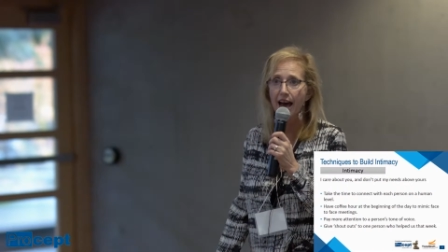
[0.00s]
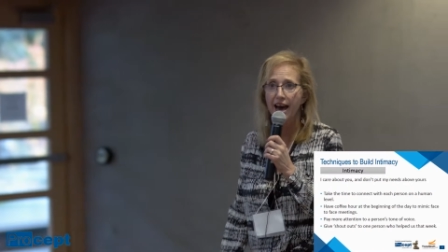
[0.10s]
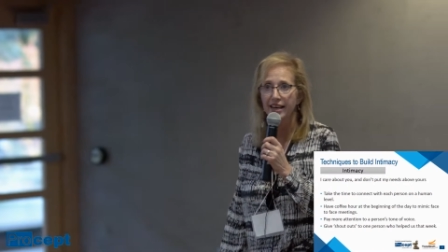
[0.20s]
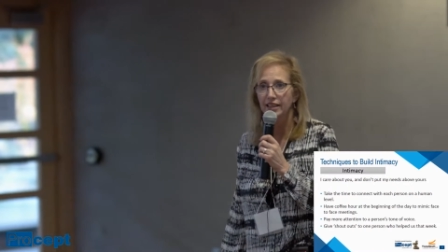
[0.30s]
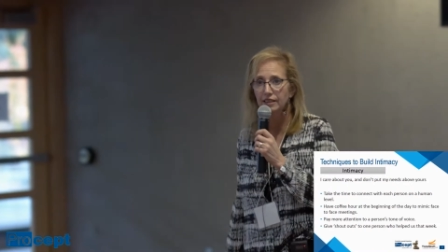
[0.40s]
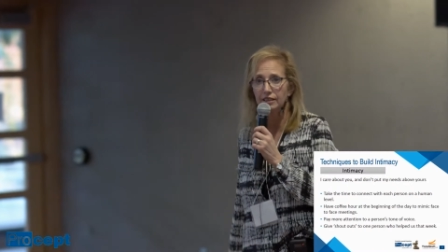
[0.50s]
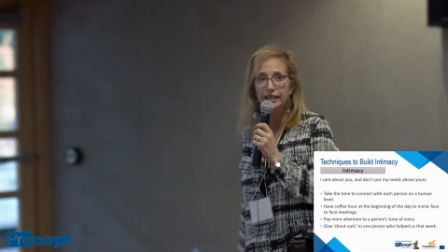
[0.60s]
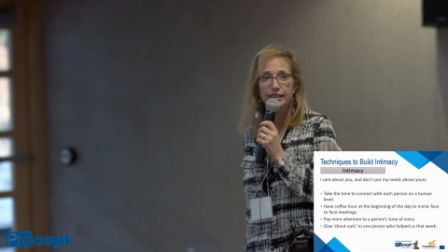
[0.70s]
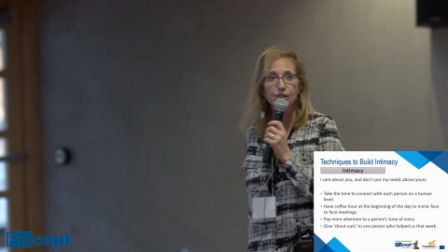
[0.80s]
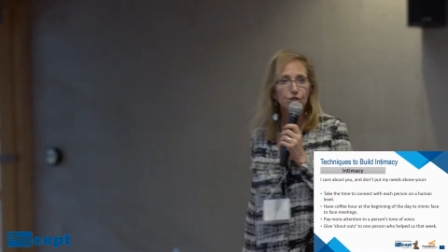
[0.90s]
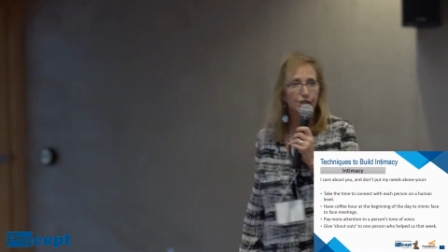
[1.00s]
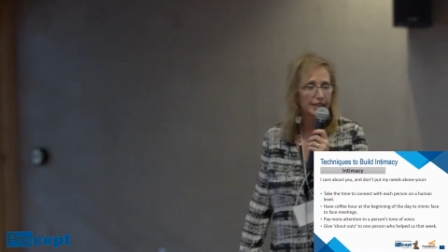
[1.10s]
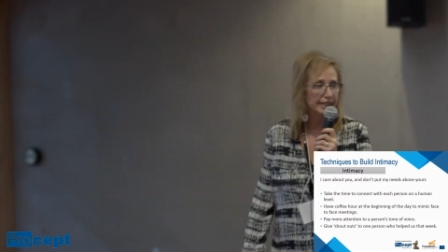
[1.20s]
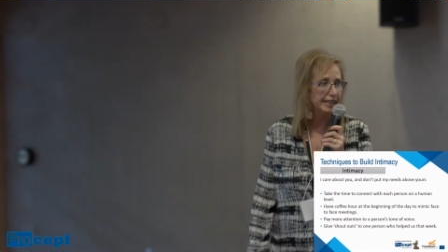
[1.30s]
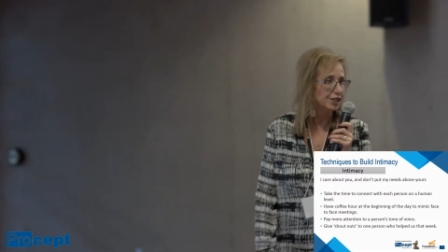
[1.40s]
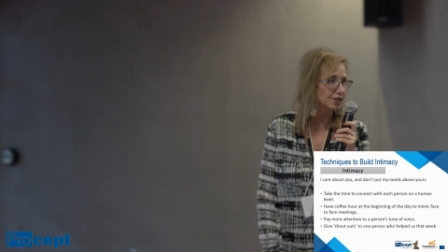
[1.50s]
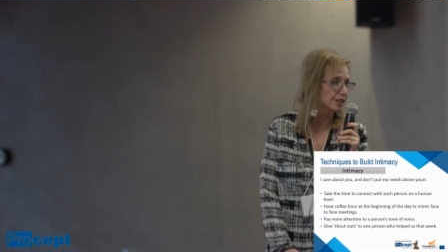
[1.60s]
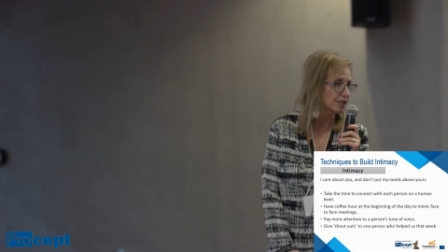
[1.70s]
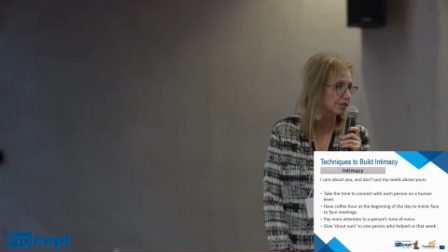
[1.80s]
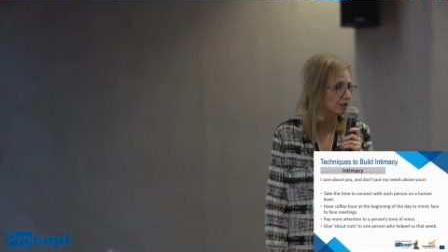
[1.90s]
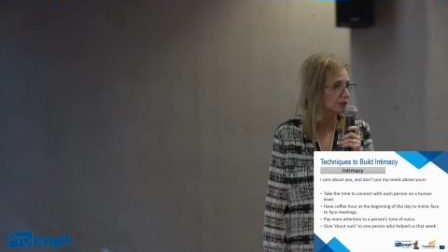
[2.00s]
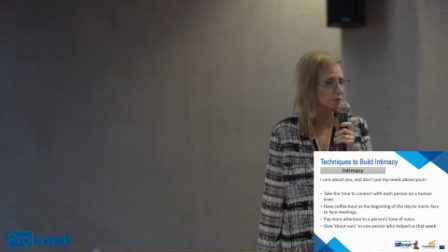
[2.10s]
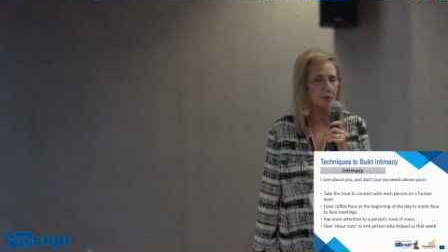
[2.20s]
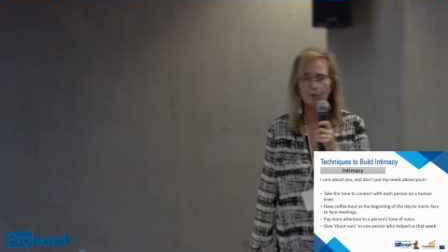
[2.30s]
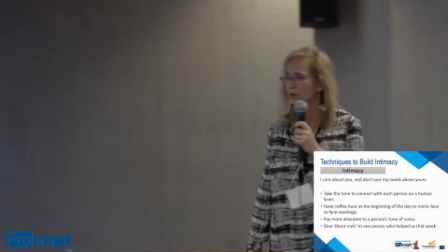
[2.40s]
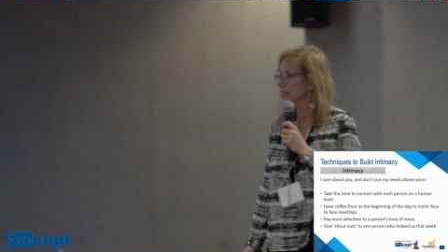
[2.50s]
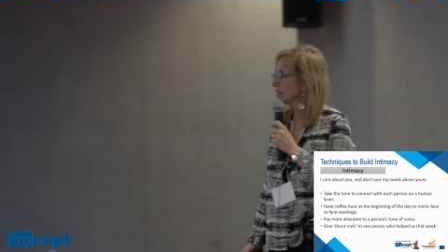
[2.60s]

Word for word: at let's look at each of these in a little bit more